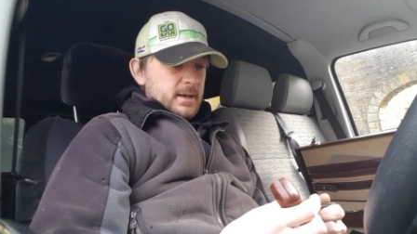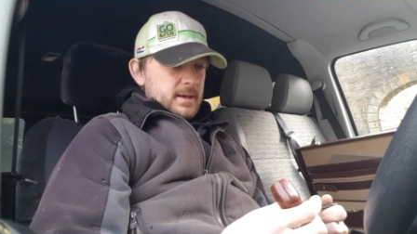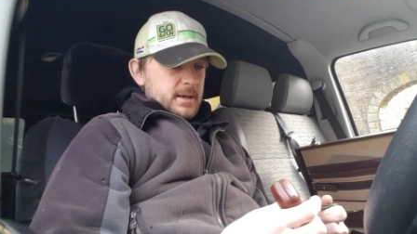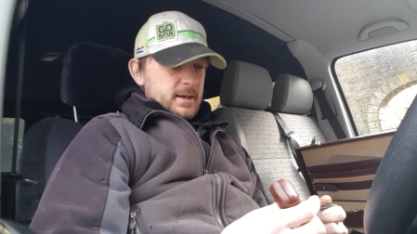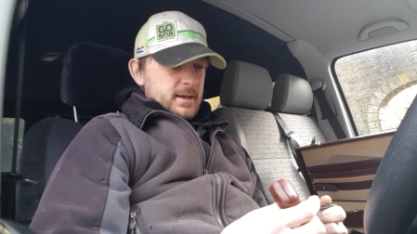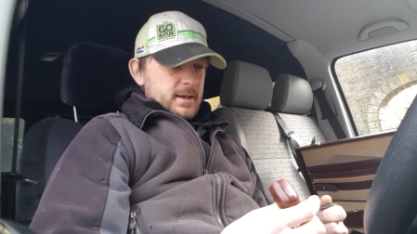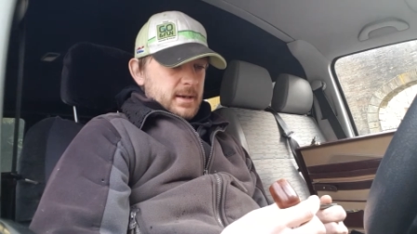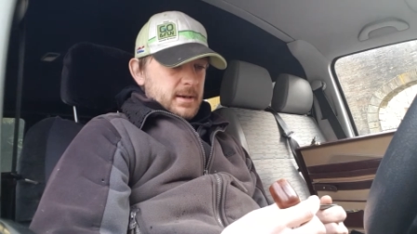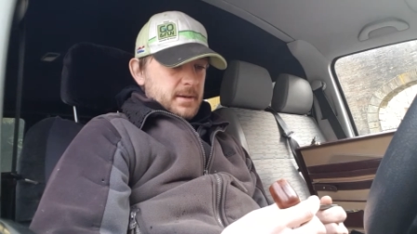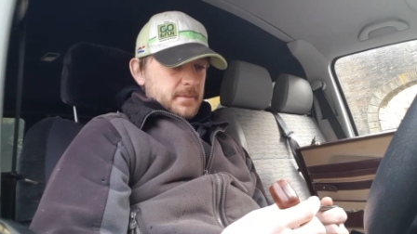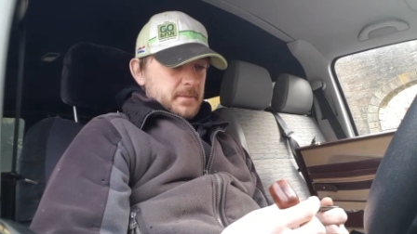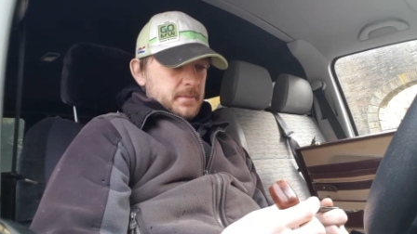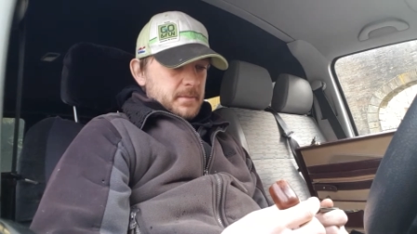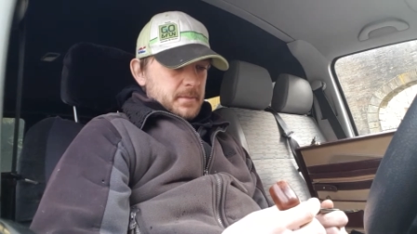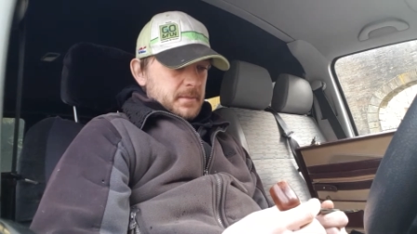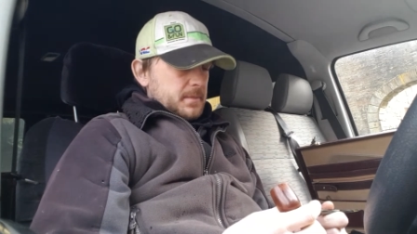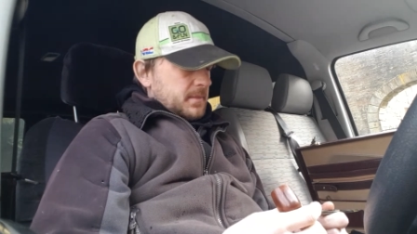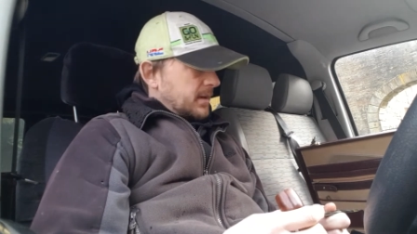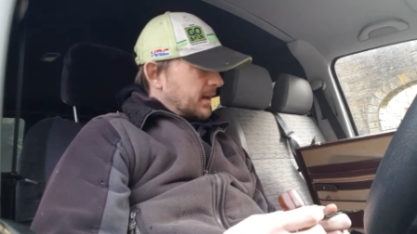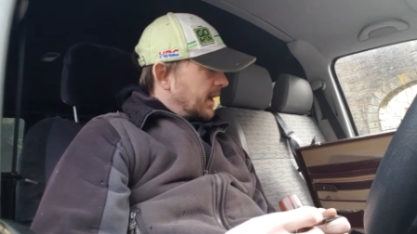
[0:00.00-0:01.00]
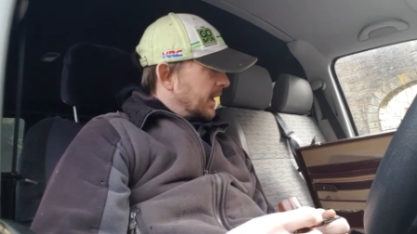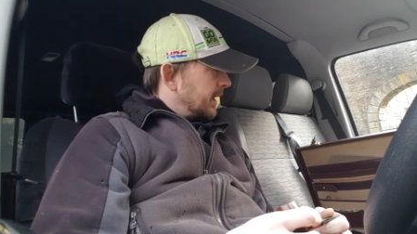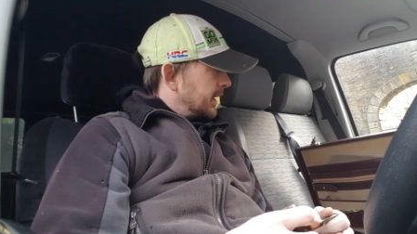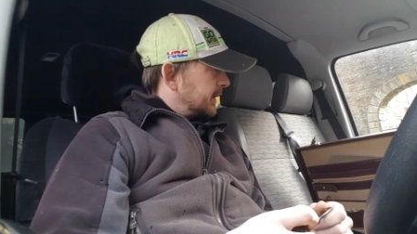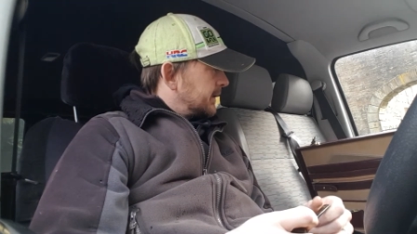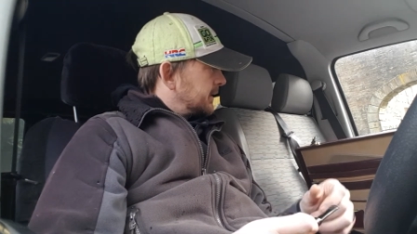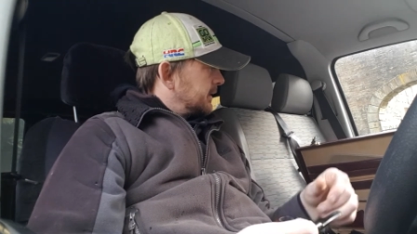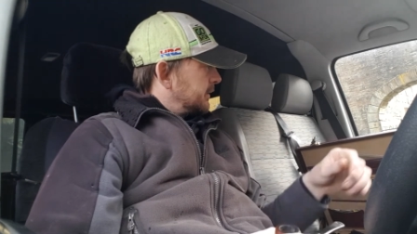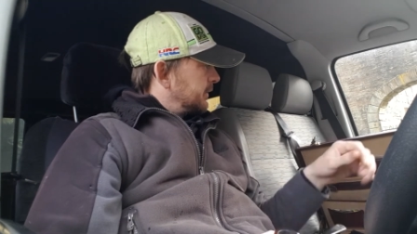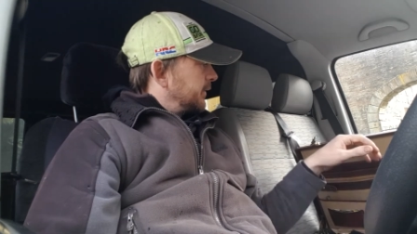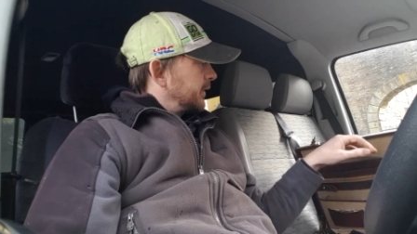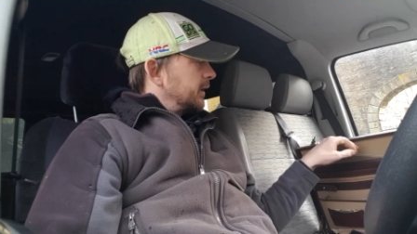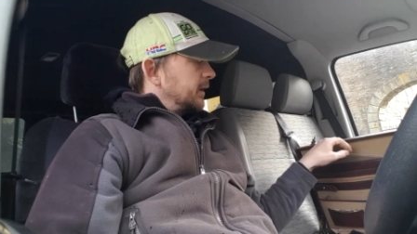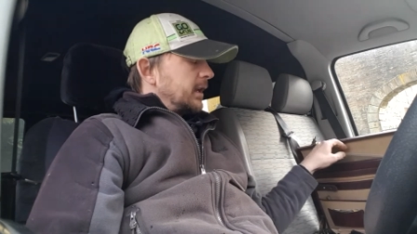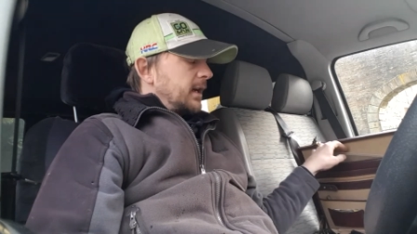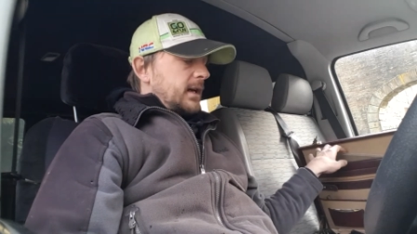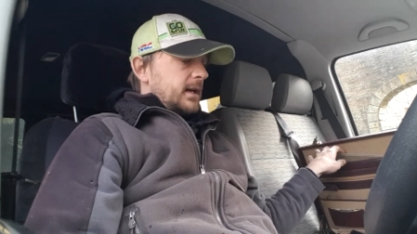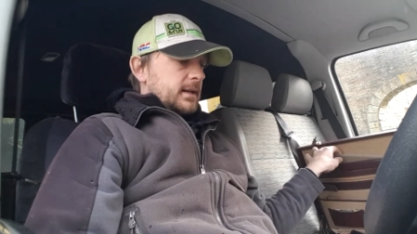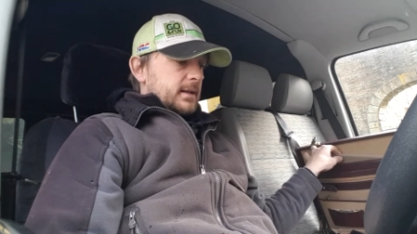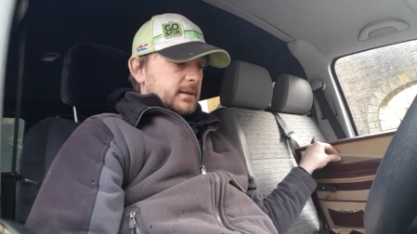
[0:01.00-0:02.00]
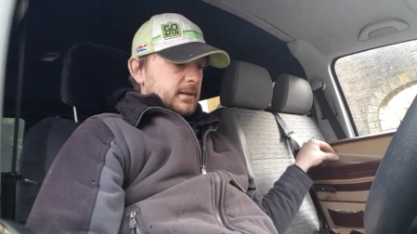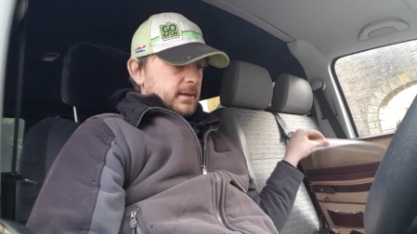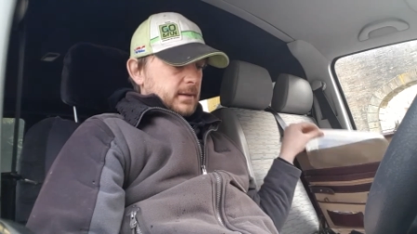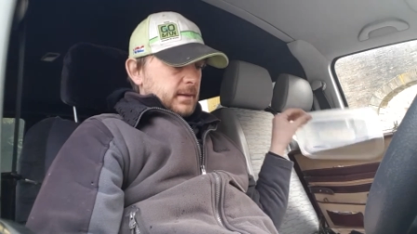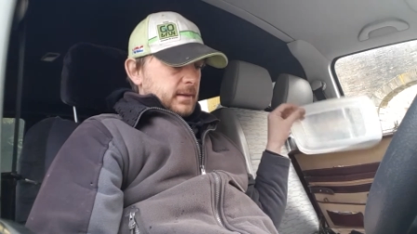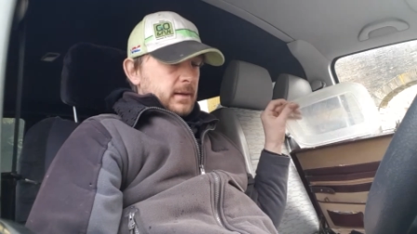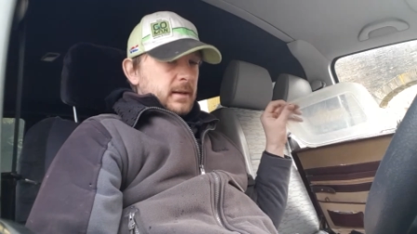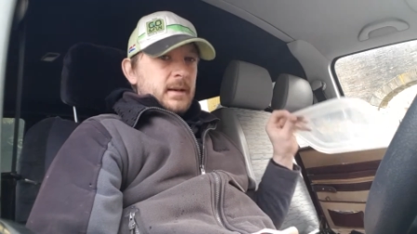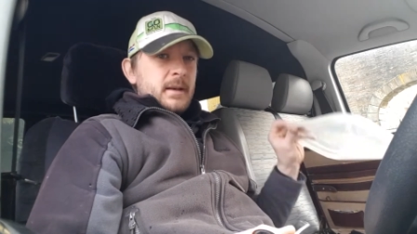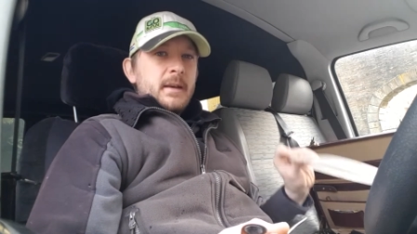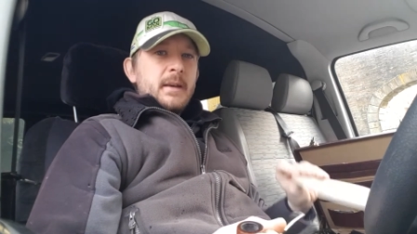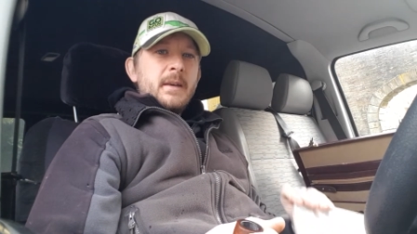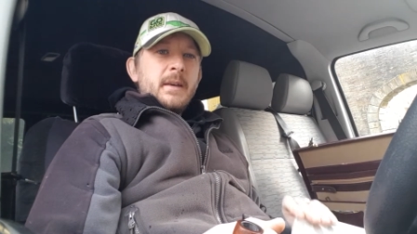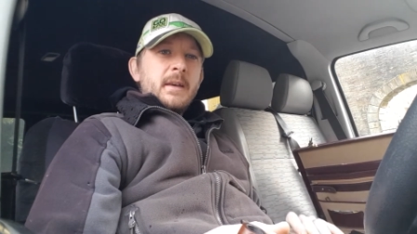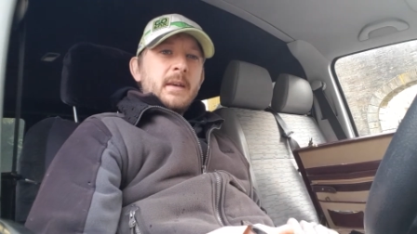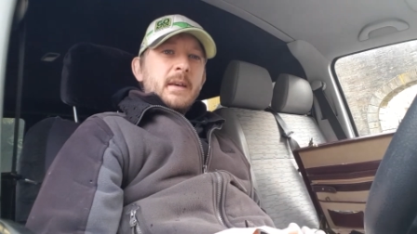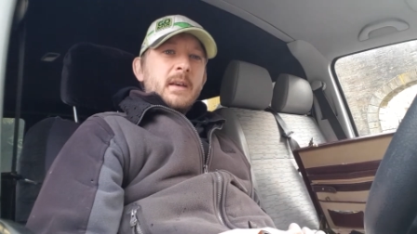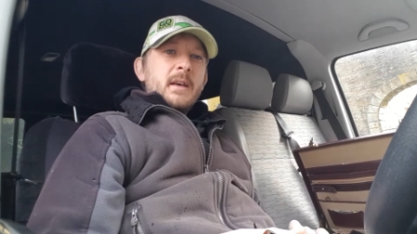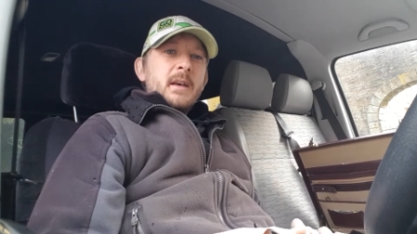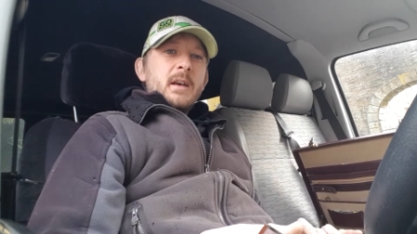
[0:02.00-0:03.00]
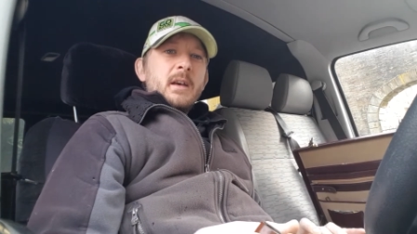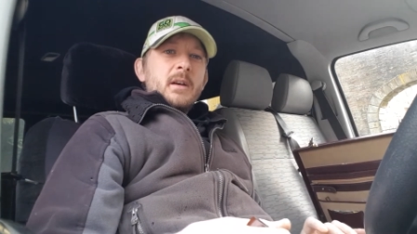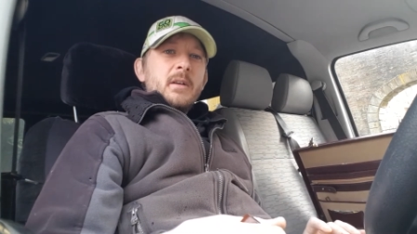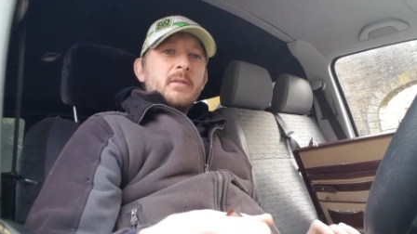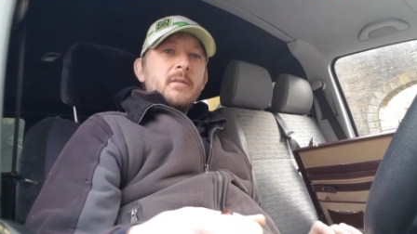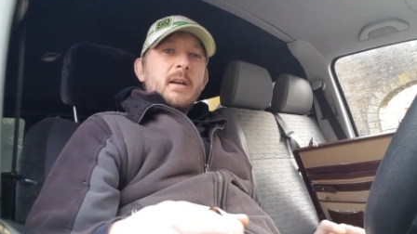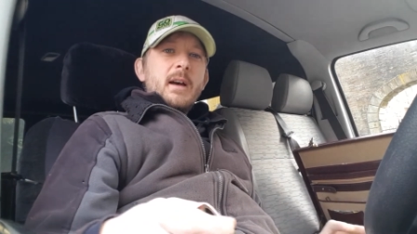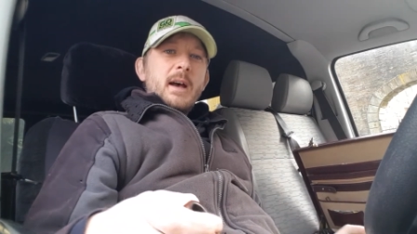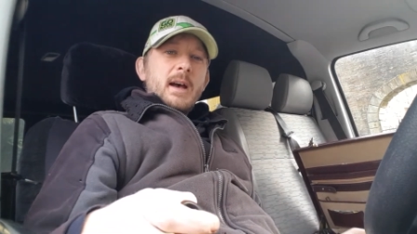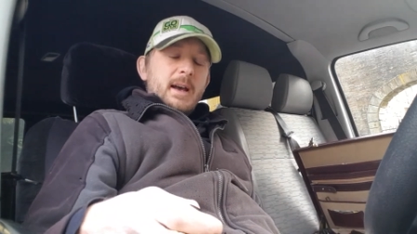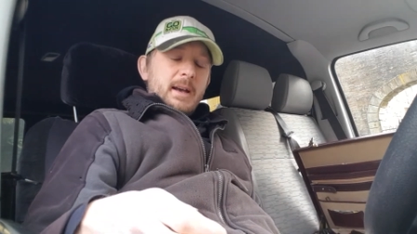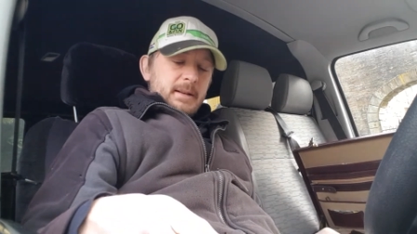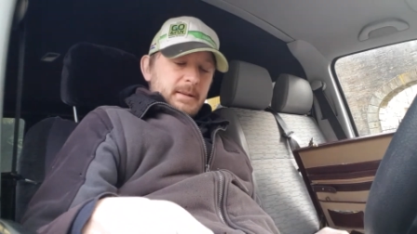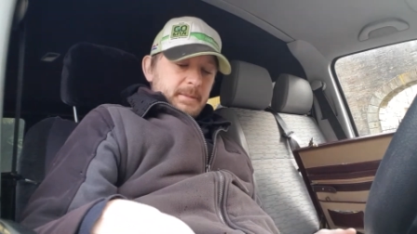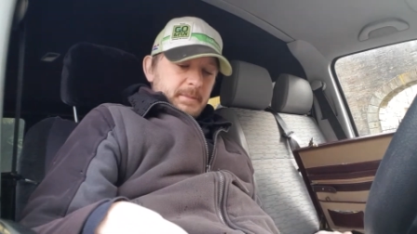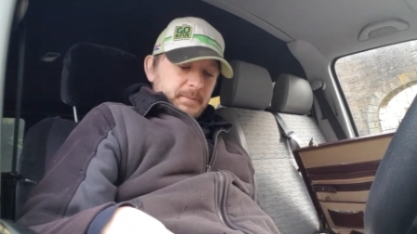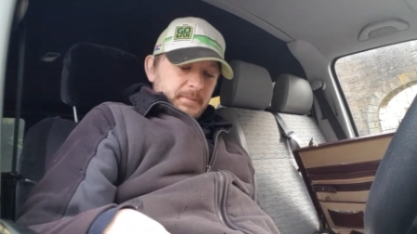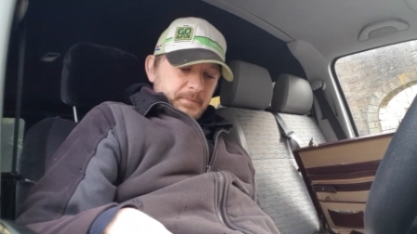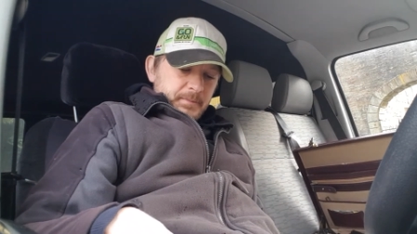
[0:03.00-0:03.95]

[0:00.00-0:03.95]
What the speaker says: Nice, something nice. Right,